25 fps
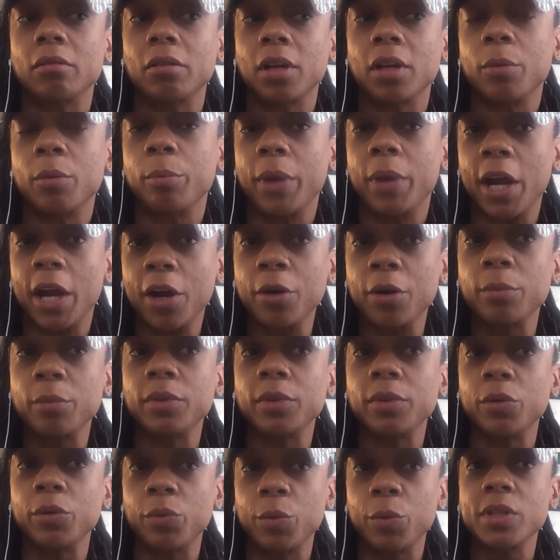
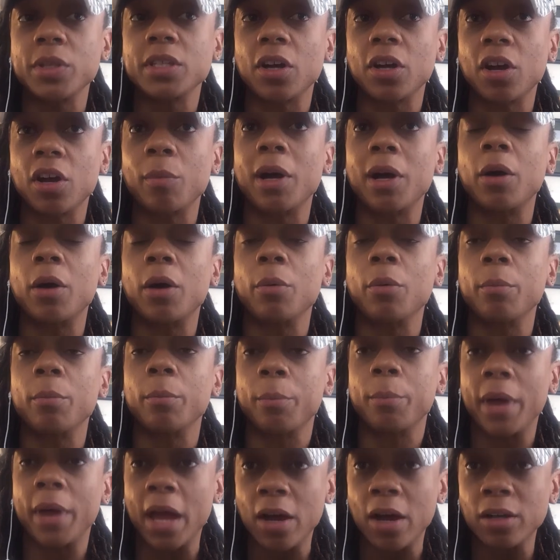comparably, when we talk
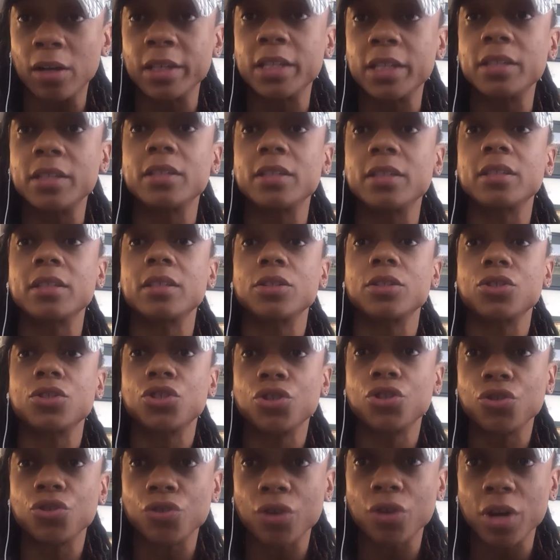about balance,
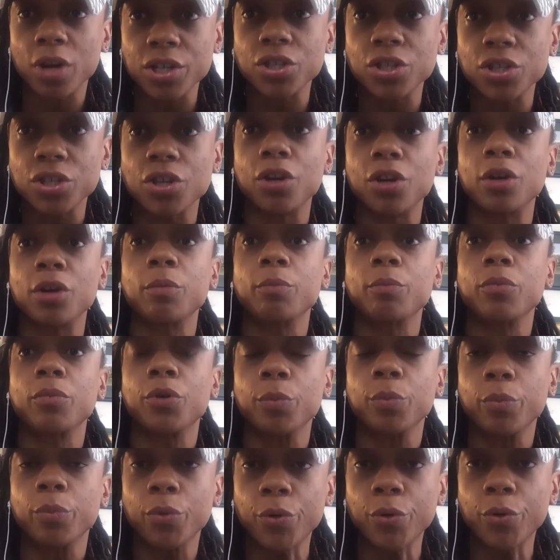structure,
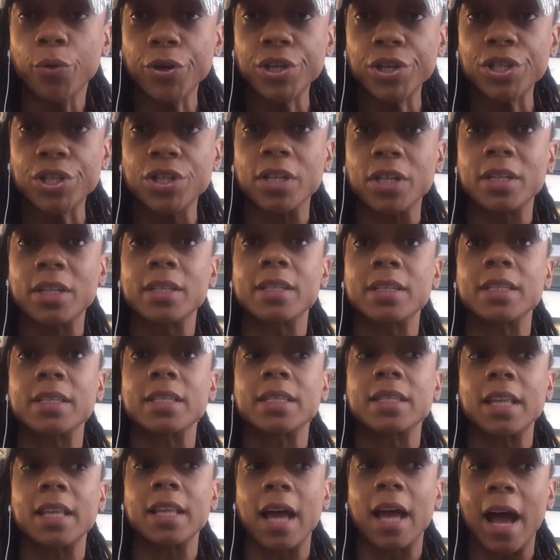
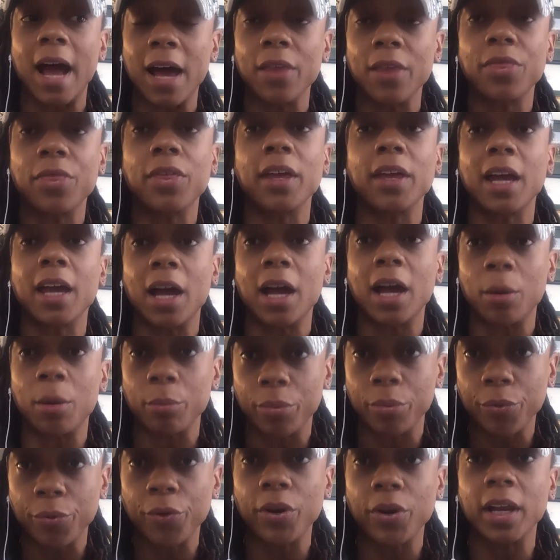proportions, I think I'm
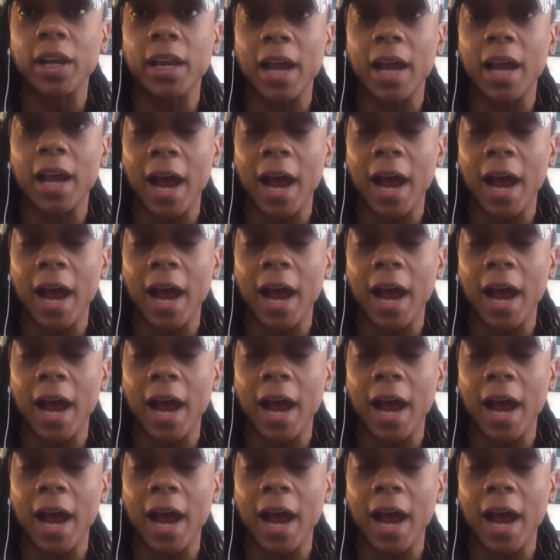pretty